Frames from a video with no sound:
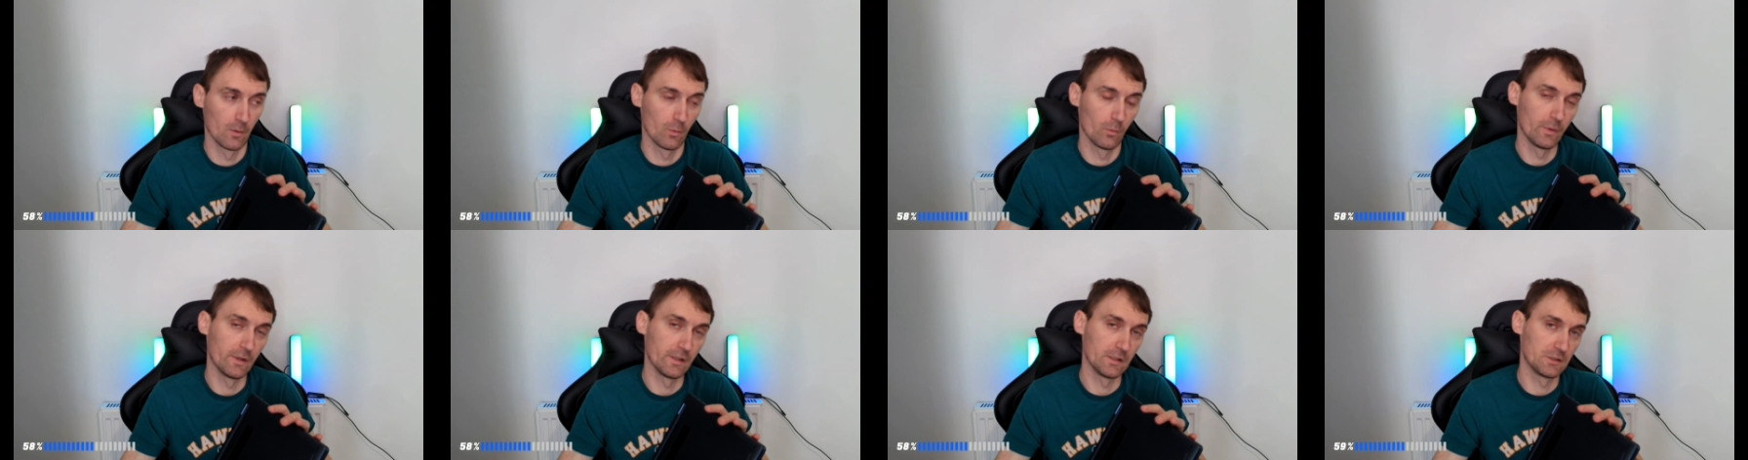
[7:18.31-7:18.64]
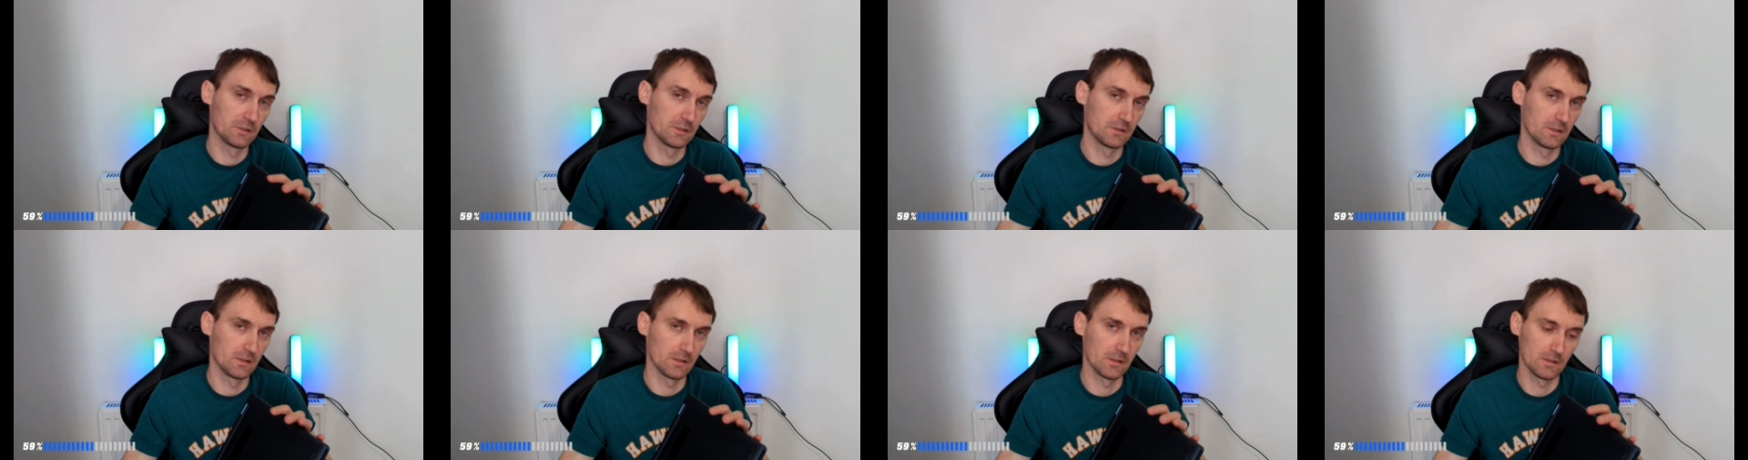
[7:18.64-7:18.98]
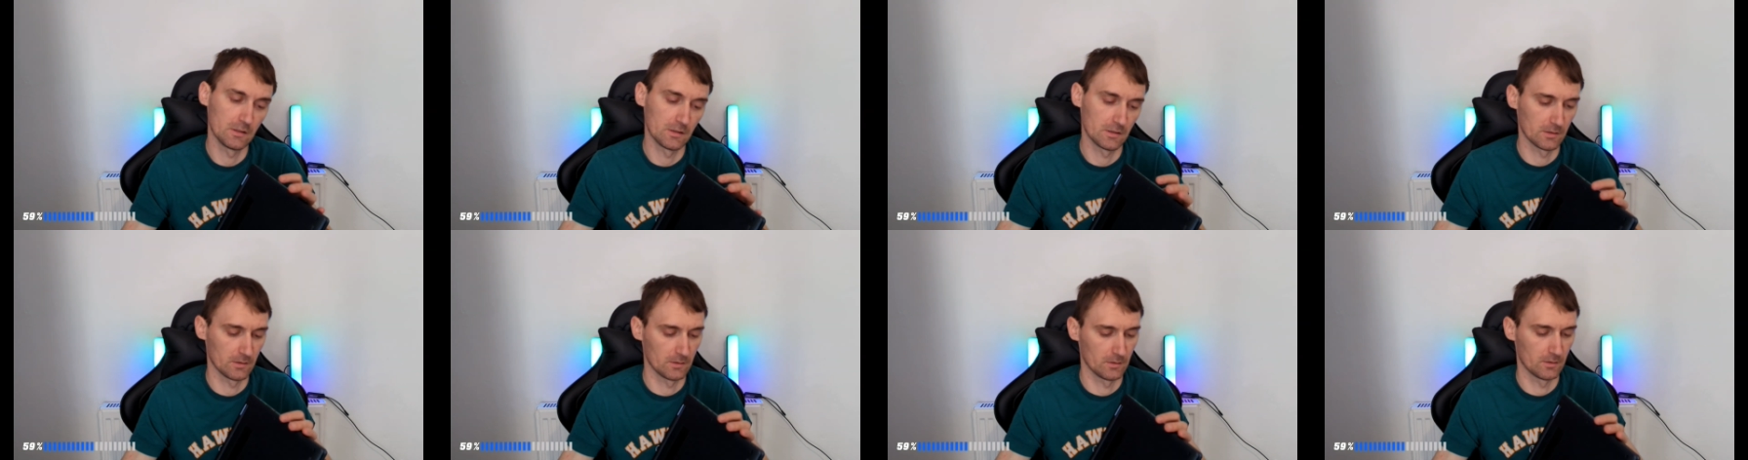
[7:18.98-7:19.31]
which
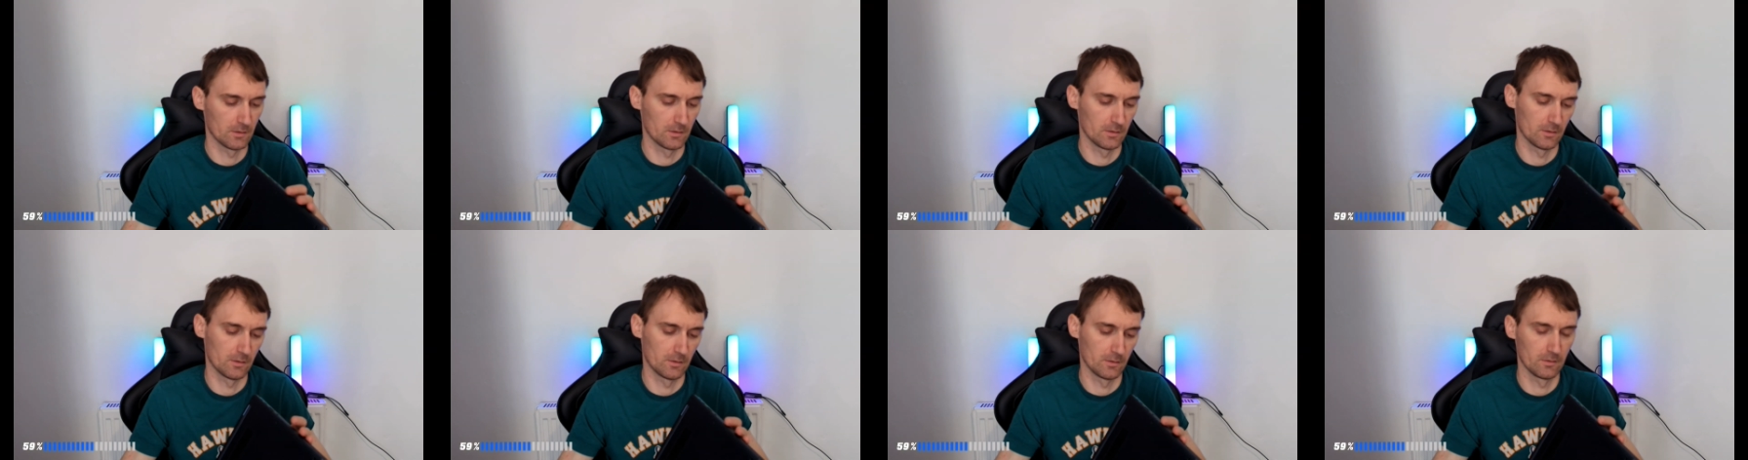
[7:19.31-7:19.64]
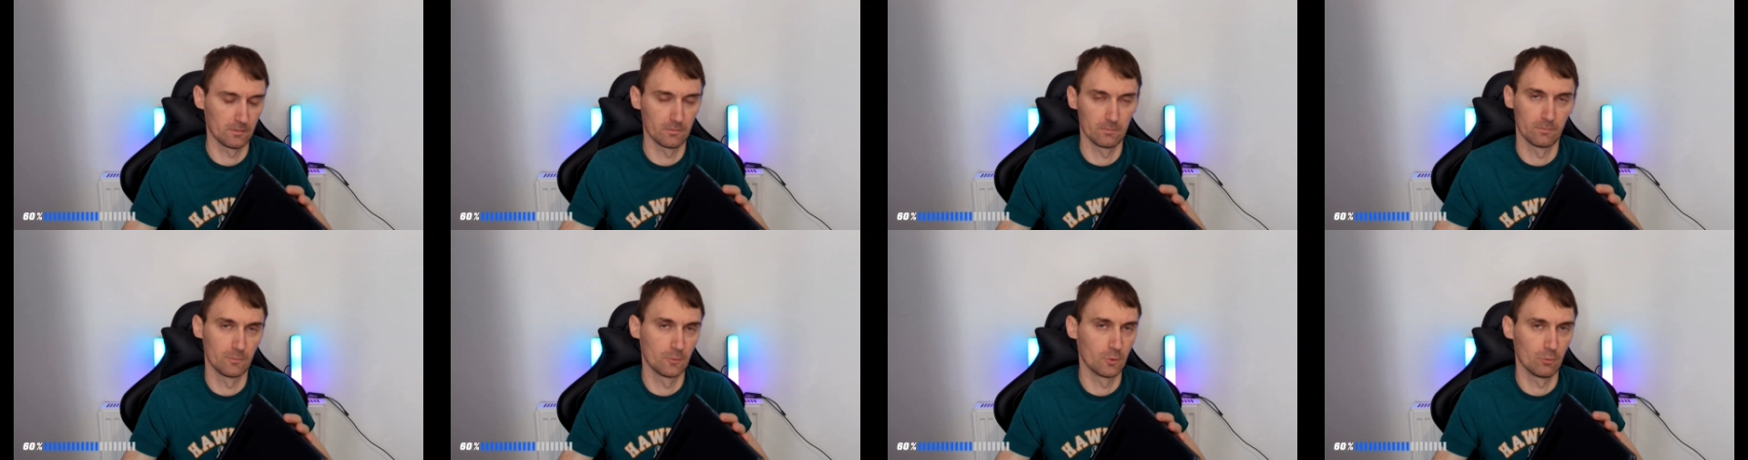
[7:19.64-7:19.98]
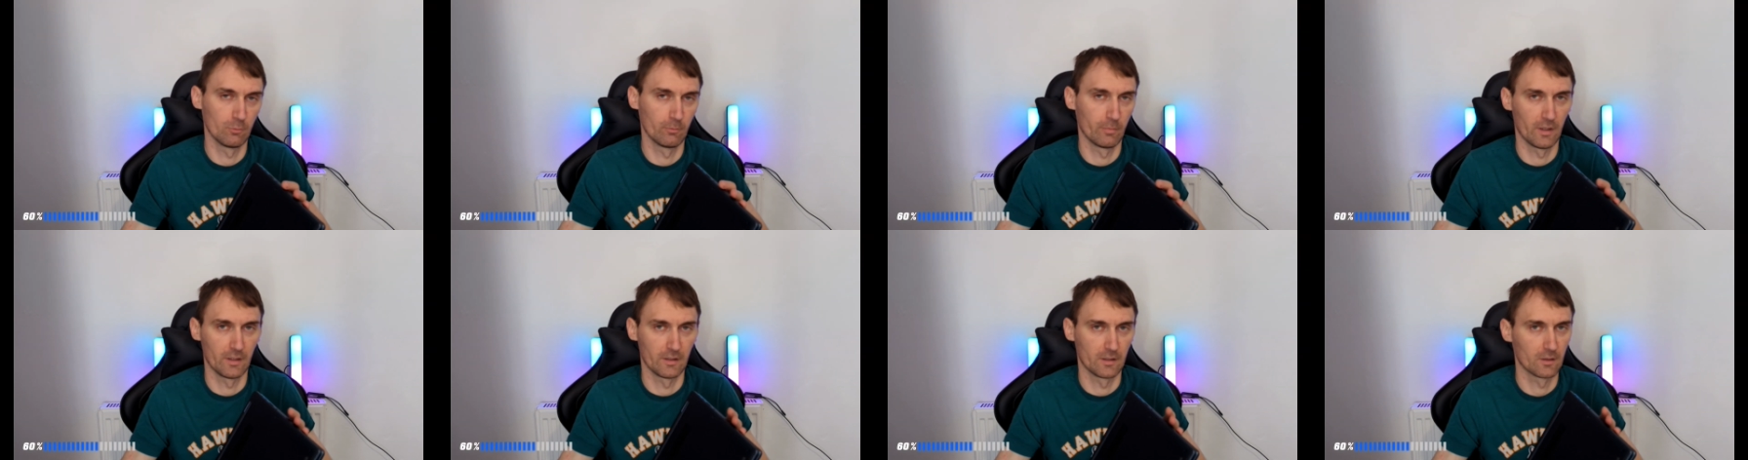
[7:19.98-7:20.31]
it's uh,
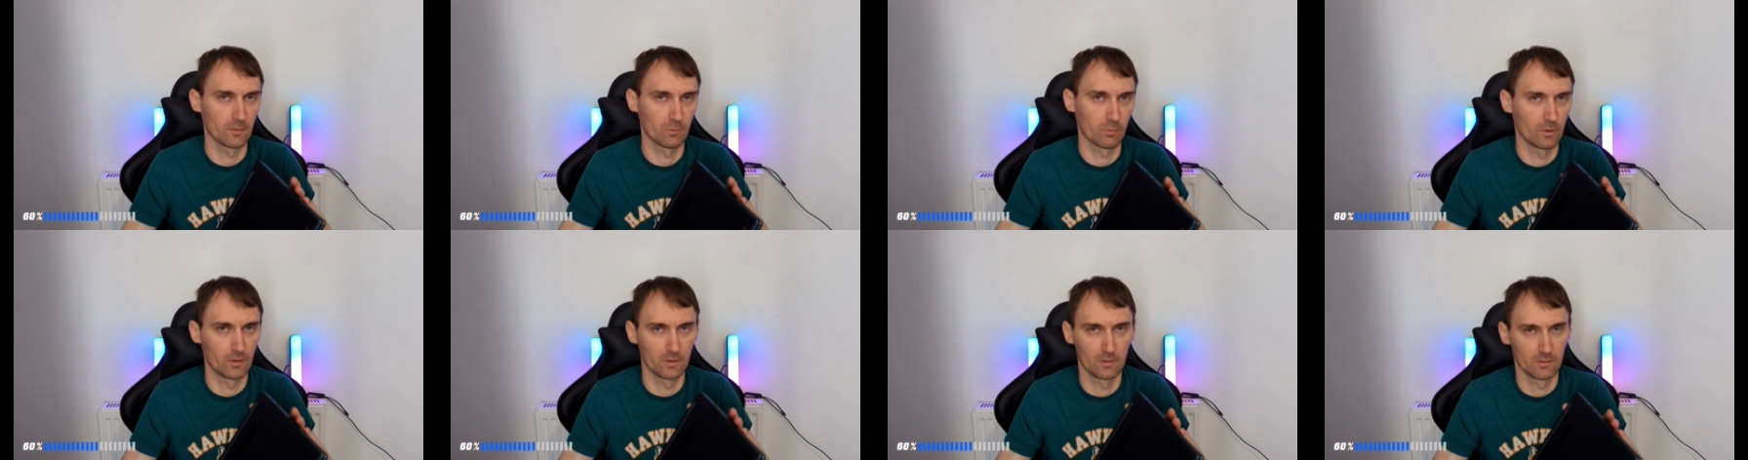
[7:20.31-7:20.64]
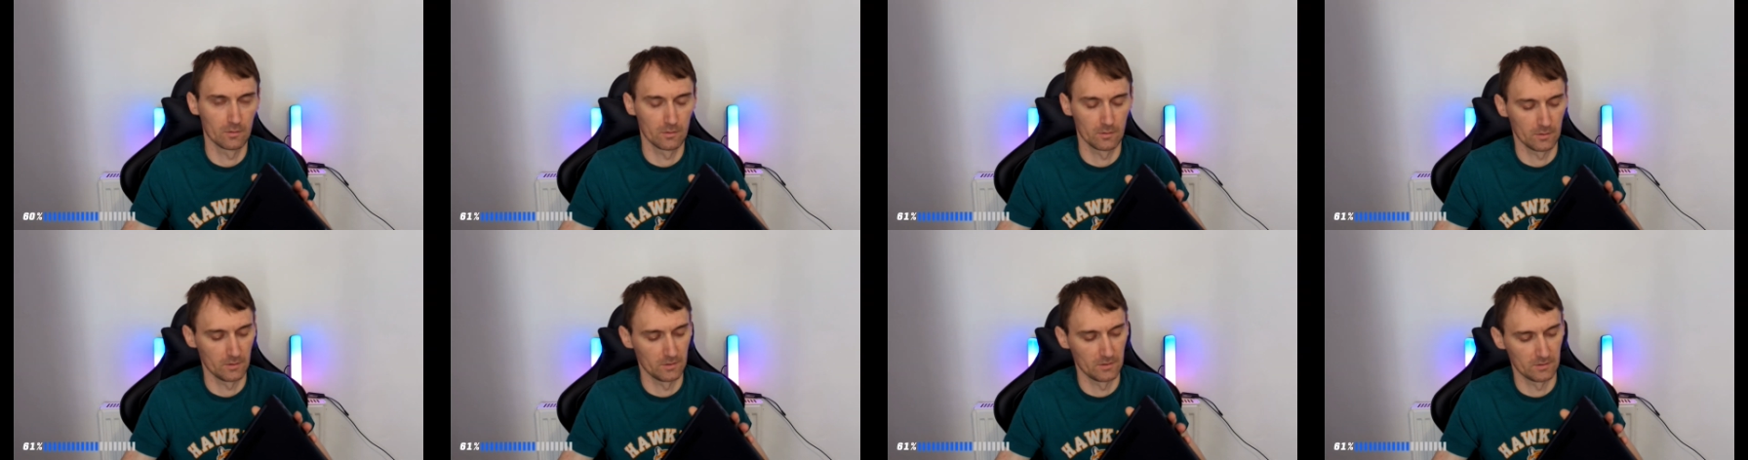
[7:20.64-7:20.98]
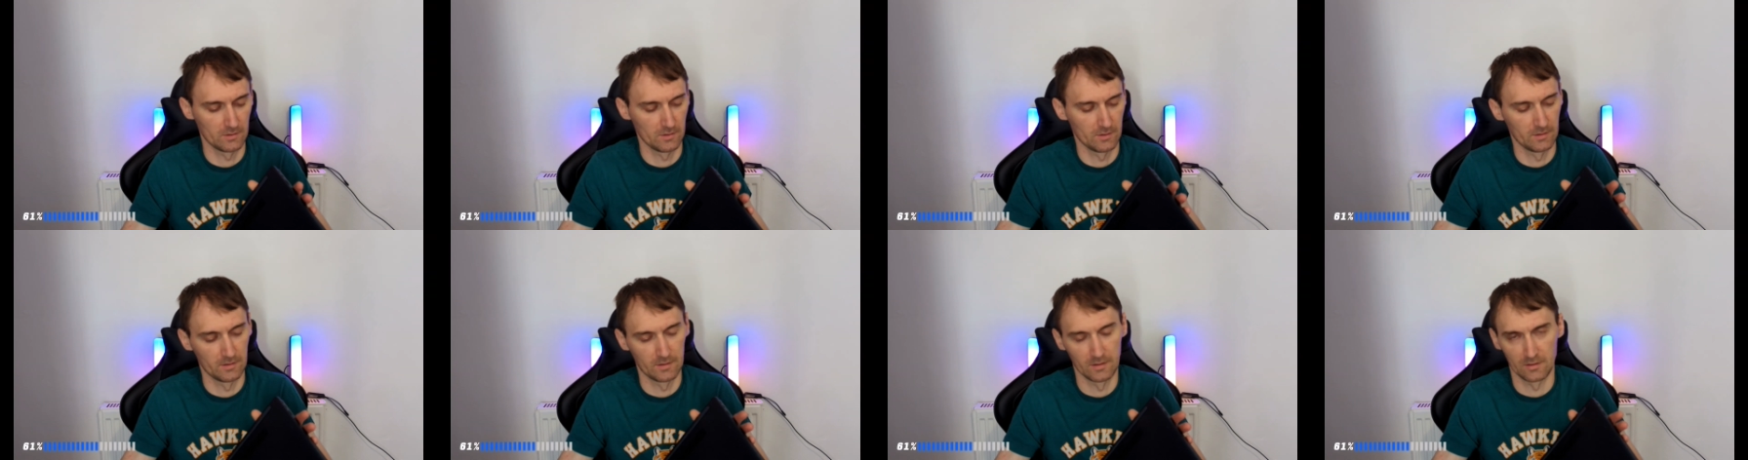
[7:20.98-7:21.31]
don't buy that one. It,
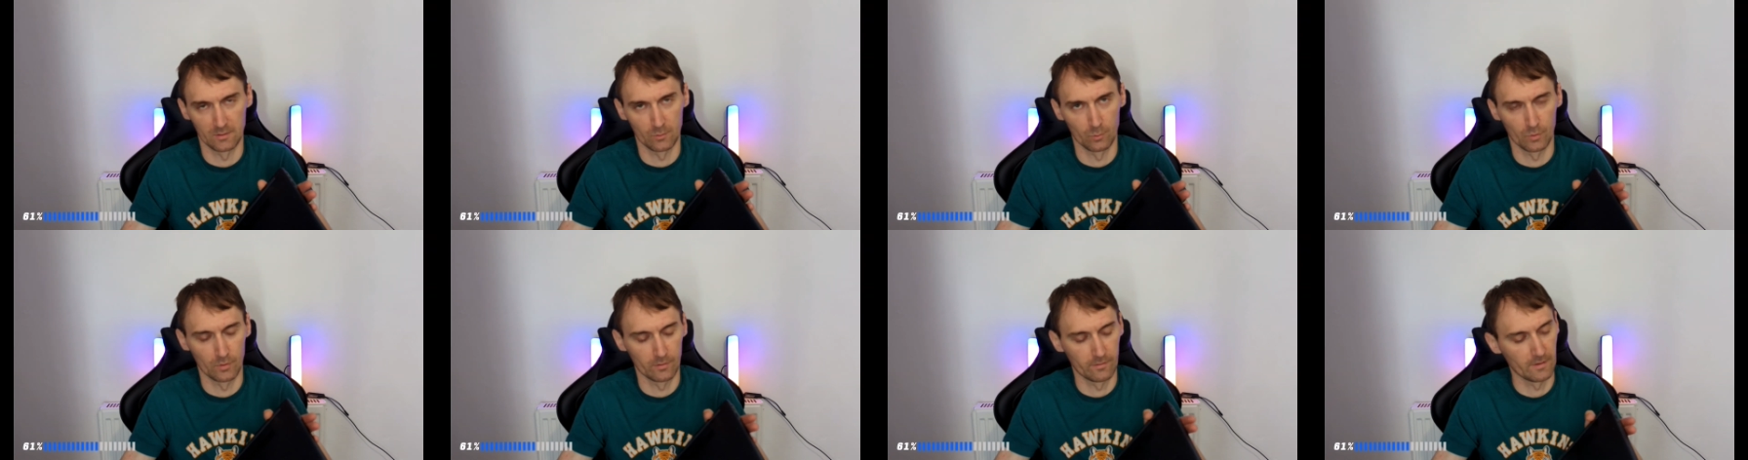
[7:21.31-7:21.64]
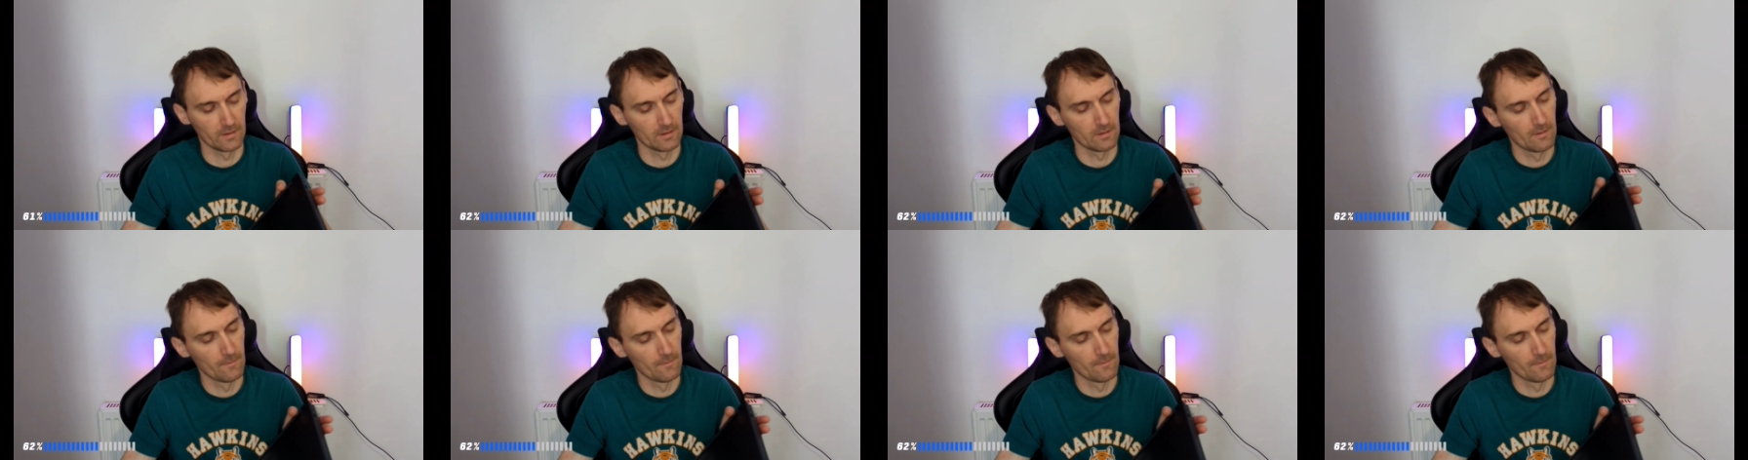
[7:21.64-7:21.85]
it doesn't work.